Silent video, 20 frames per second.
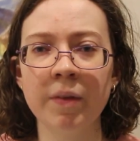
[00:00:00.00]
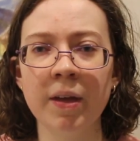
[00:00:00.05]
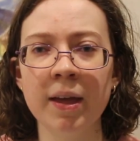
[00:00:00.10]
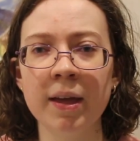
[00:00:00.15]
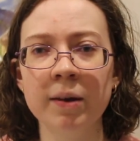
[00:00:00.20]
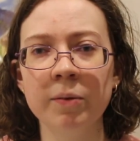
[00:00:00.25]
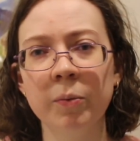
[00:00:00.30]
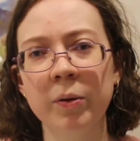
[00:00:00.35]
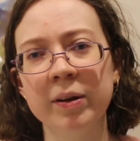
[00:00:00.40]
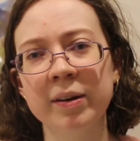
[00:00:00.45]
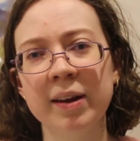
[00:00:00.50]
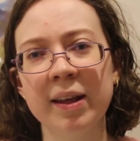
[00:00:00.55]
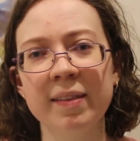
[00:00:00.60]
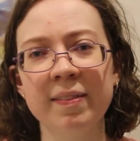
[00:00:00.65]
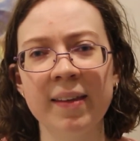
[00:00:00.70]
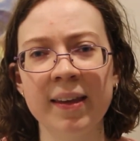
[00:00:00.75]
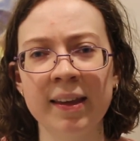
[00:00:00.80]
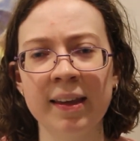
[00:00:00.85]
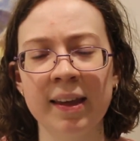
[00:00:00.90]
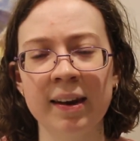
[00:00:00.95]
And one day
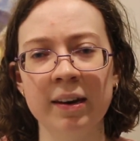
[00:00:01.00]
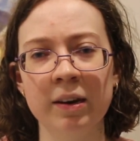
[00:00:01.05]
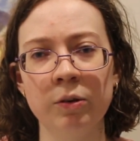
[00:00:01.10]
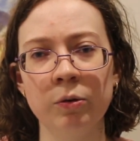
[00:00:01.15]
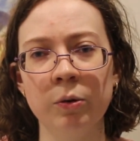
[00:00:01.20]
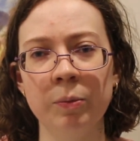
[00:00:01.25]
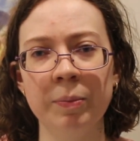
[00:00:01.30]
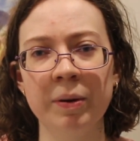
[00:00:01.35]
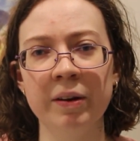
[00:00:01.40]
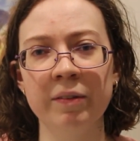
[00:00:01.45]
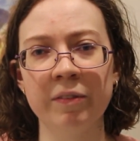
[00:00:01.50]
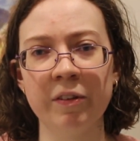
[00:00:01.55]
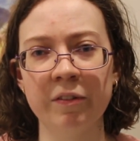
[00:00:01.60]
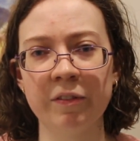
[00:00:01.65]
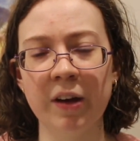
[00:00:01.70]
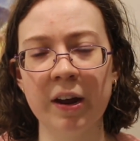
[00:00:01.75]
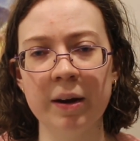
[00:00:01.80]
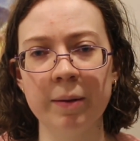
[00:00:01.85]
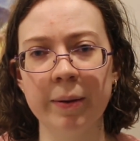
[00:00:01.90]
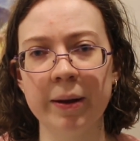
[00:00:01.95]
they get into a bit of a
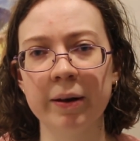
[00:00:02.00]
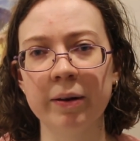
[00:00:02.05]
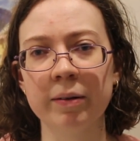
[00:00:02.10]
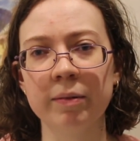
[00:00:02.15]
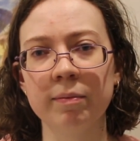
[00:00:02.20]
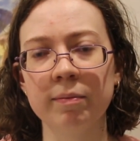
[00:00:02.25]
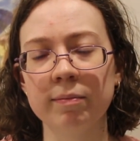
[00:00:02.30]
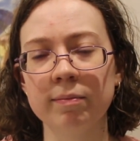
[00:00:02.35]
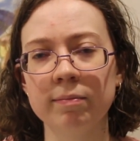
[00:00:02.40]
fight about it.